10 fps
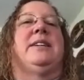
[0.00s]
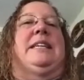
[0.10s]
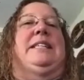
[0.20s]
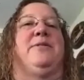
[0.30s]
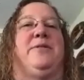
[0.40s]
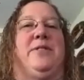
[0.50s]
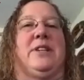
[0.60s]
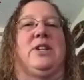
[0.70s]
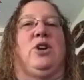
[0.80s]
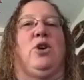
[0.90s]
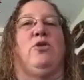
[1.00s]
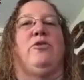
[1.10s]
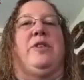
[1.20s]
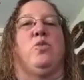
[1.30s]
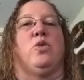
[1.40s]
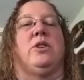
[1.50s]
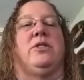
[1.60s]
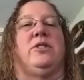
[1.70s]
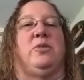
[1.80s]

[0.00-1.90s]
kind of COVID world